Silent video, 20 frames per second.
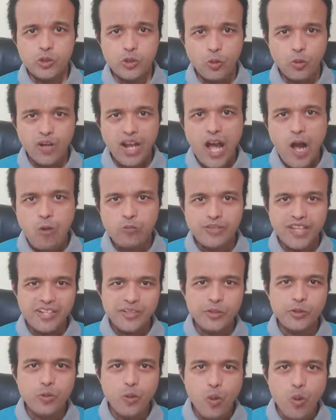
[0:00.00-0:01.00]
So now
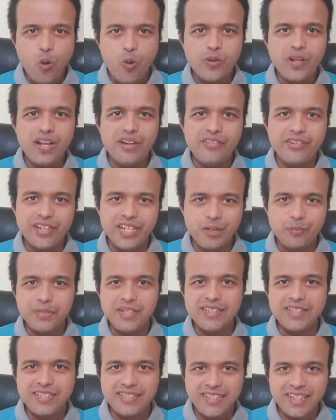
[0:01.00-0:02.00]
that you own a
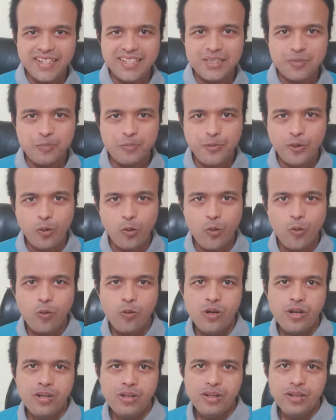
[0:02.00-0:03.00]
Realme 6
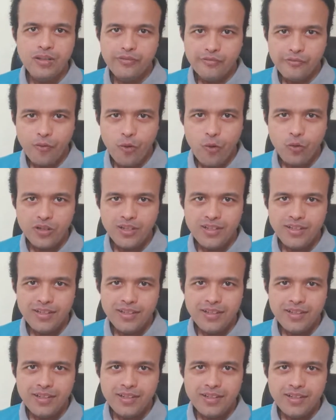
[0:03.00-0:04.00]
Pro phone,
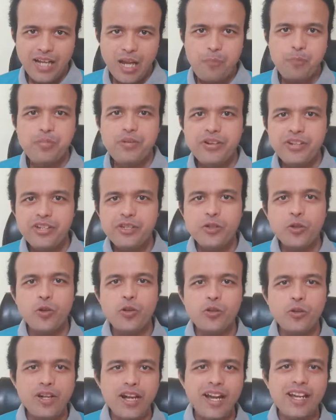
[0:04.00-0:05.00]
I'm pretty
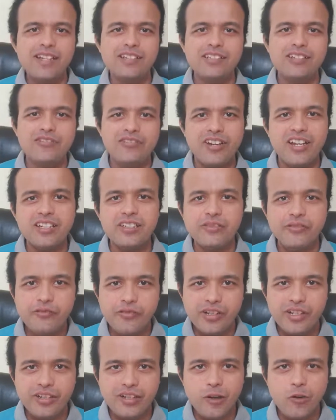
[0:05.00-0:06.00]
sure you guys are trying to
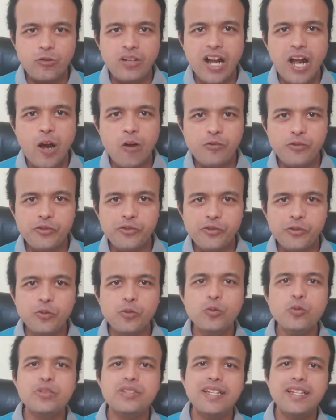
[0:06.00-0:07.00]
figure out how to
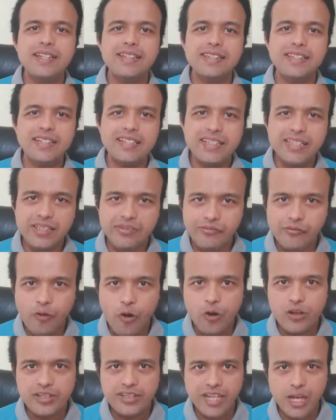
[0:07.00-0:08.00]
use the
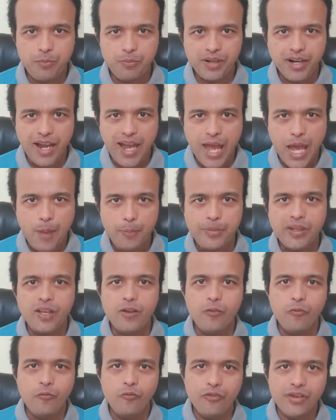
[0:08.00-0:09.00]
default camera app
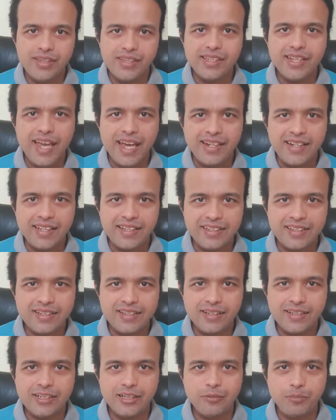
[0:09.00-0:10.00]
with an
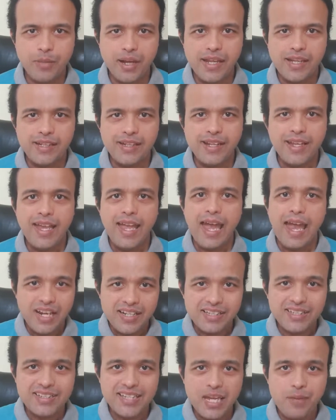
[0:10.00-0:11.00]
external mic,
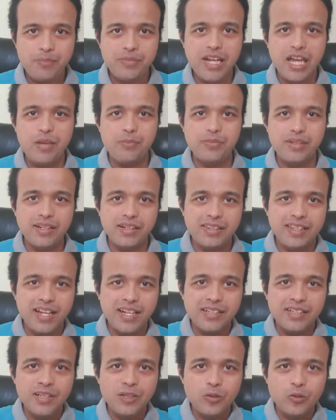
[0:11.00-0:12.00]
at the same time get
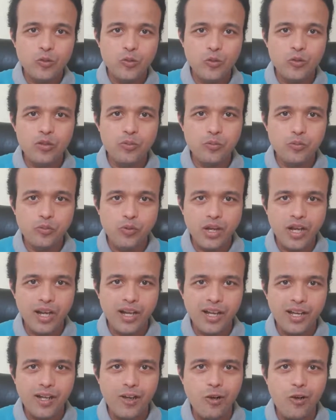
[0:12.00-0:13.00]
that cool
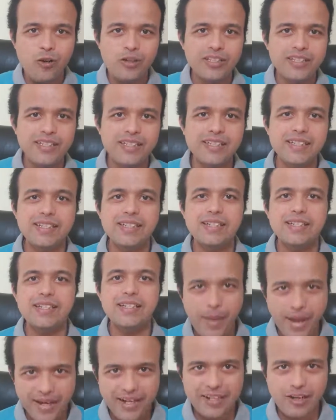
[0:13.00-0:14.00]
bokeh or the
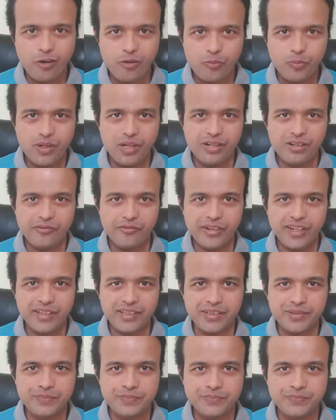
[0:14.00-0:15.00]
background blur
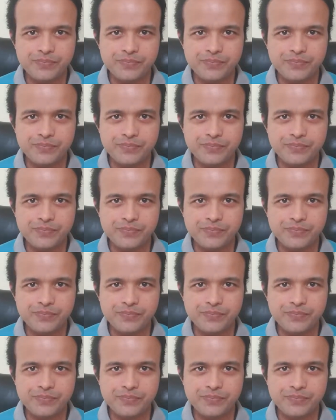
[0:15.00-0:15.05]
effect.